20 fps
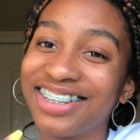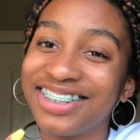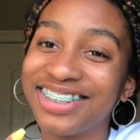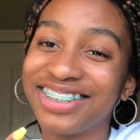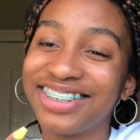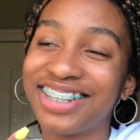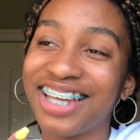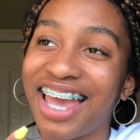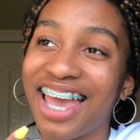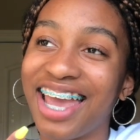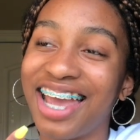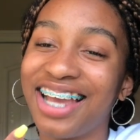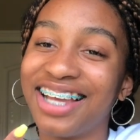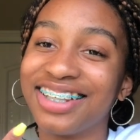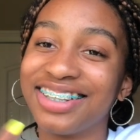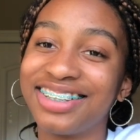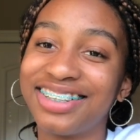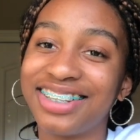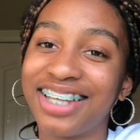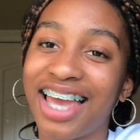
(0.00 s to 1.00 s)
just
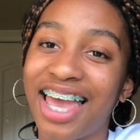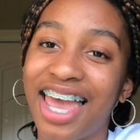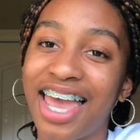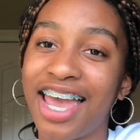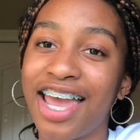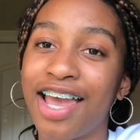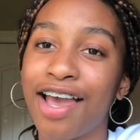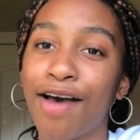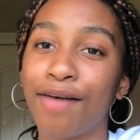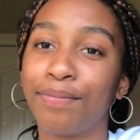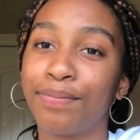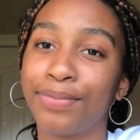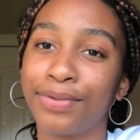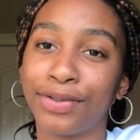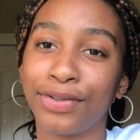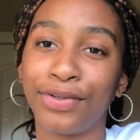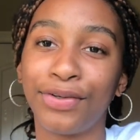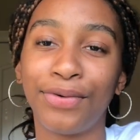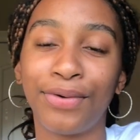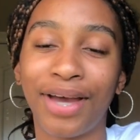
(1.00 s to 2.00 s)
ate a
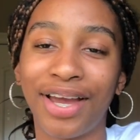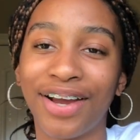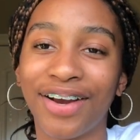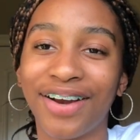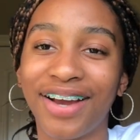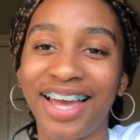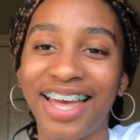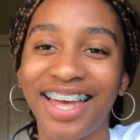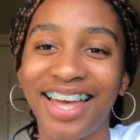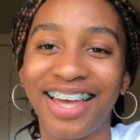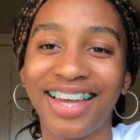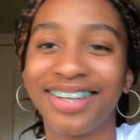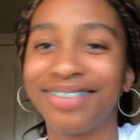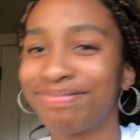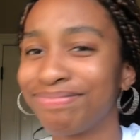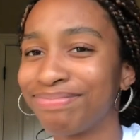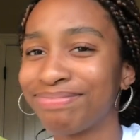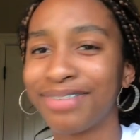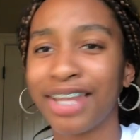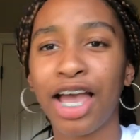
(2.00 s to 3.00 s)
blue Airhead.
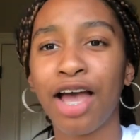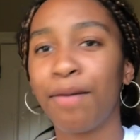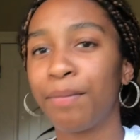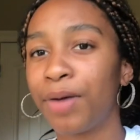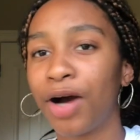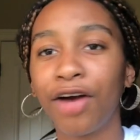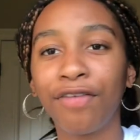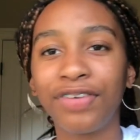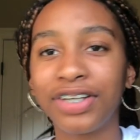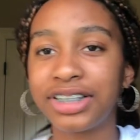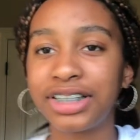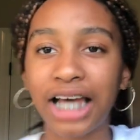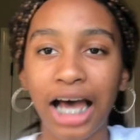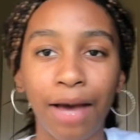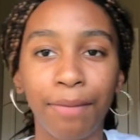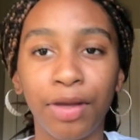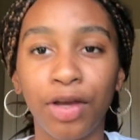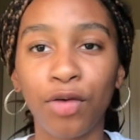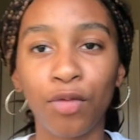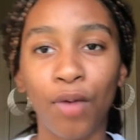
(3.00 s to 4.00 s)
Perfect
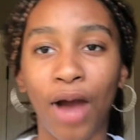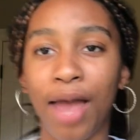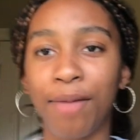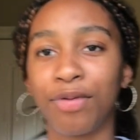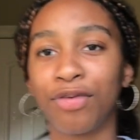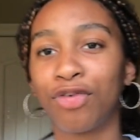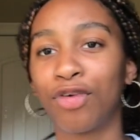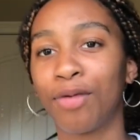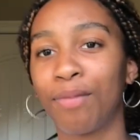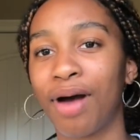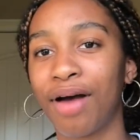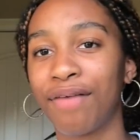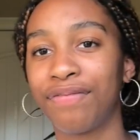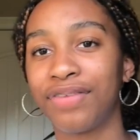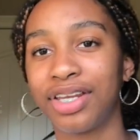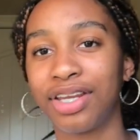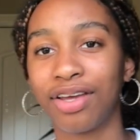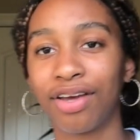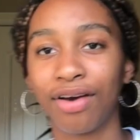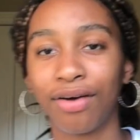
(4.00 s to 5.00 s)
timing right before my
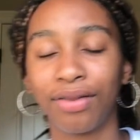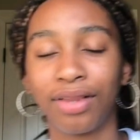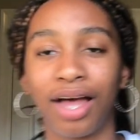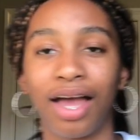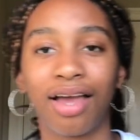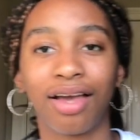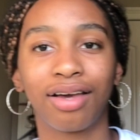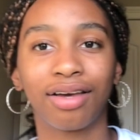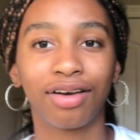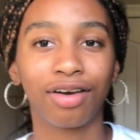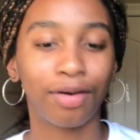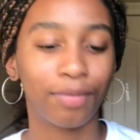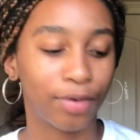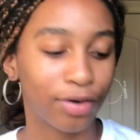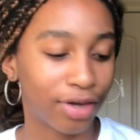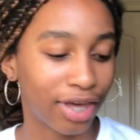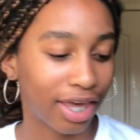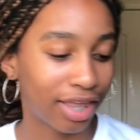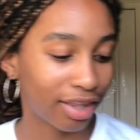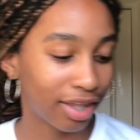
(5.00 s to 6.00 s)
video. Like, come
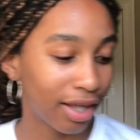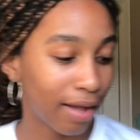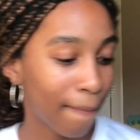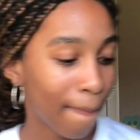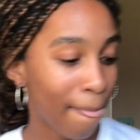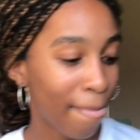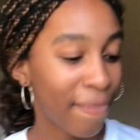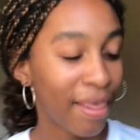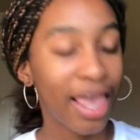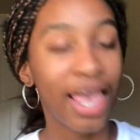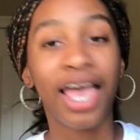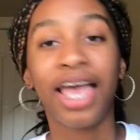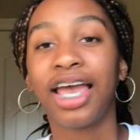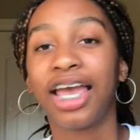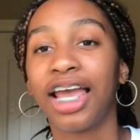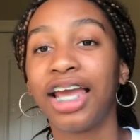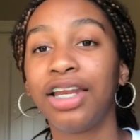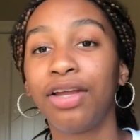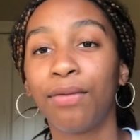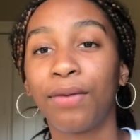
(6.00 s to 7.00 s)
on, Kaylee.
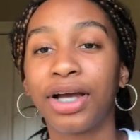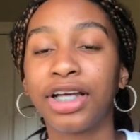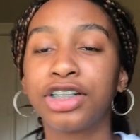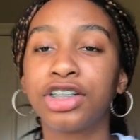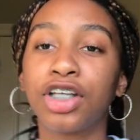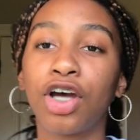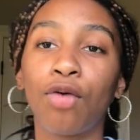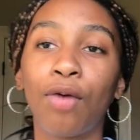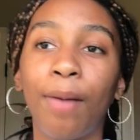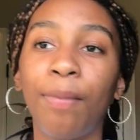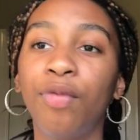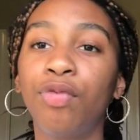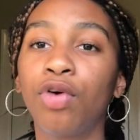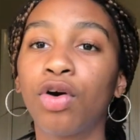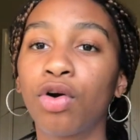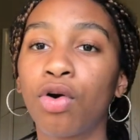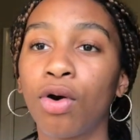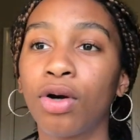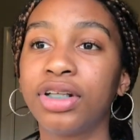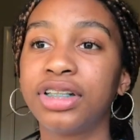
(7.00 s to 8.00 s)
Anyway, so
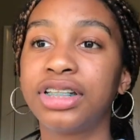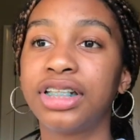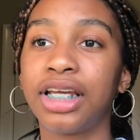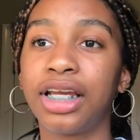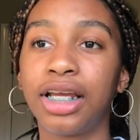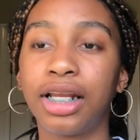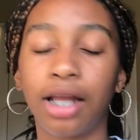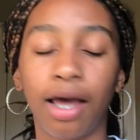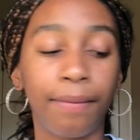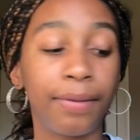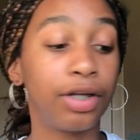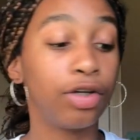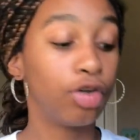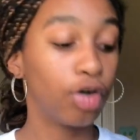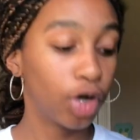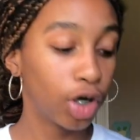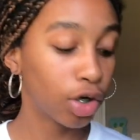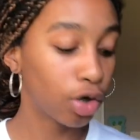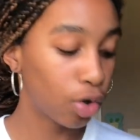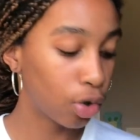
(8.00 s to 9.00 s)

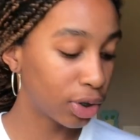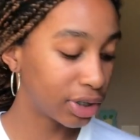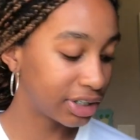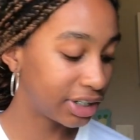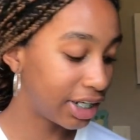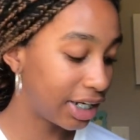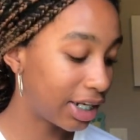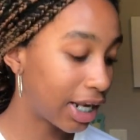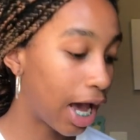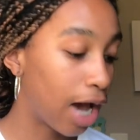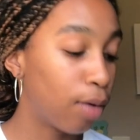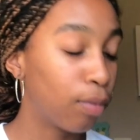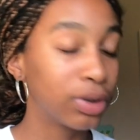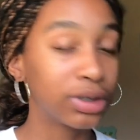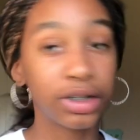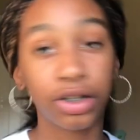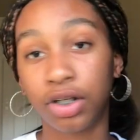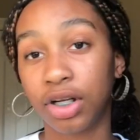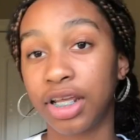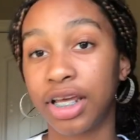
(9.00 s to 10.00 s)
during quarantine, I
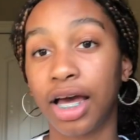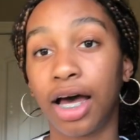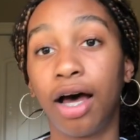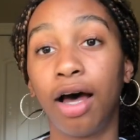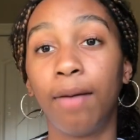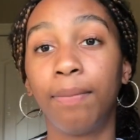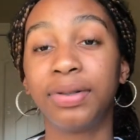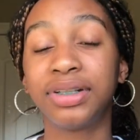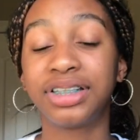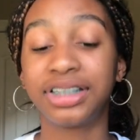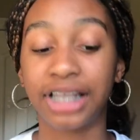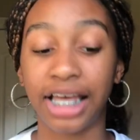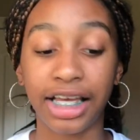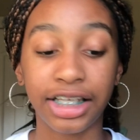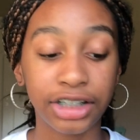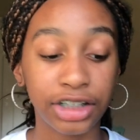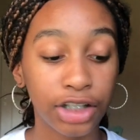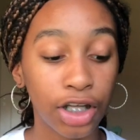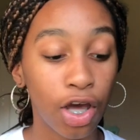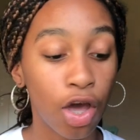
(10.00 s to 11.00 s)
was literally
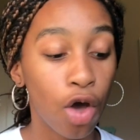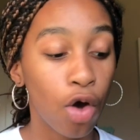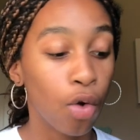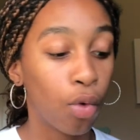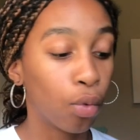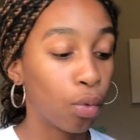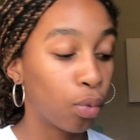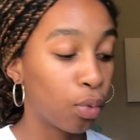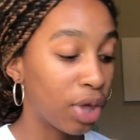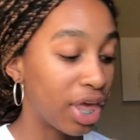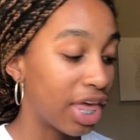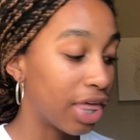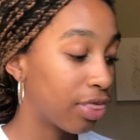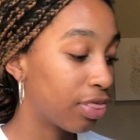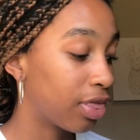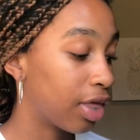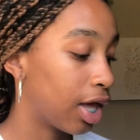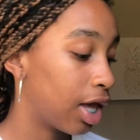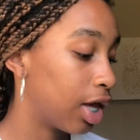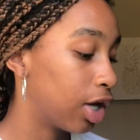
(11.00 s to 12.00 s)
obsessed
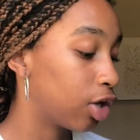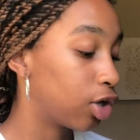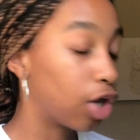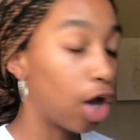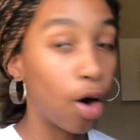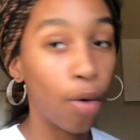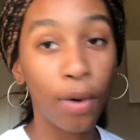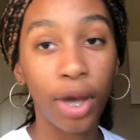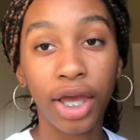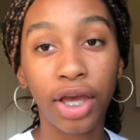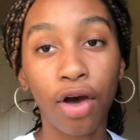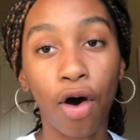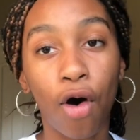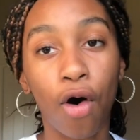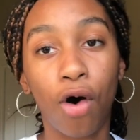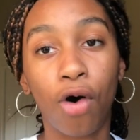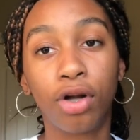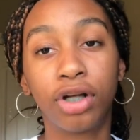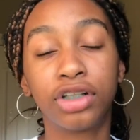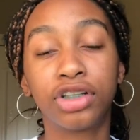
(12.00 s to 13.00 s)
with going
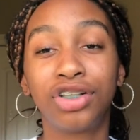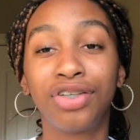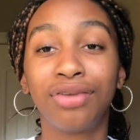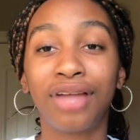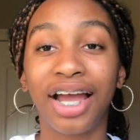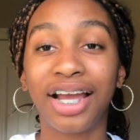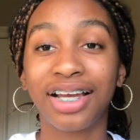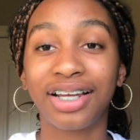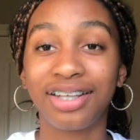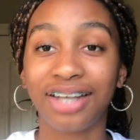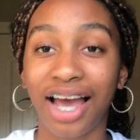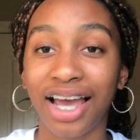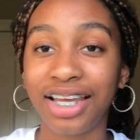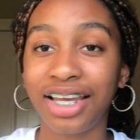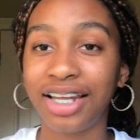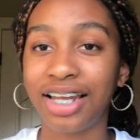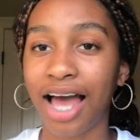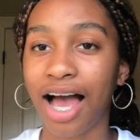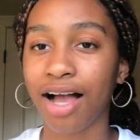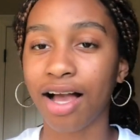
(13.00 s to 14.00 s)
on to like
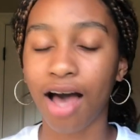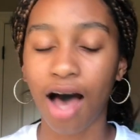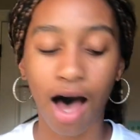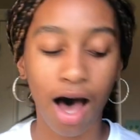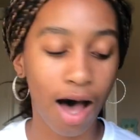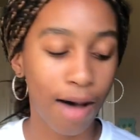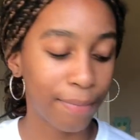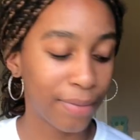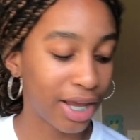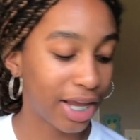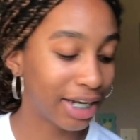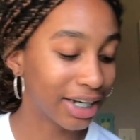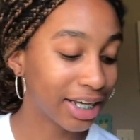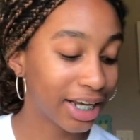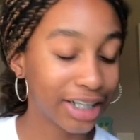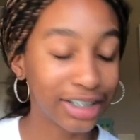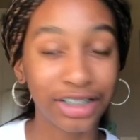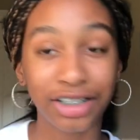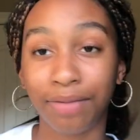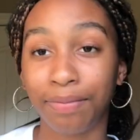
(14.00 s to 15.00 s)
nike.com and
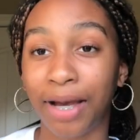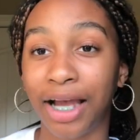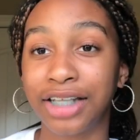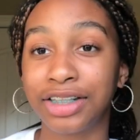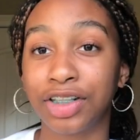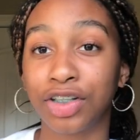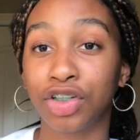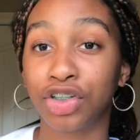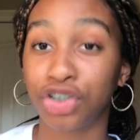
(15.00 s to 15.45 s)
customizing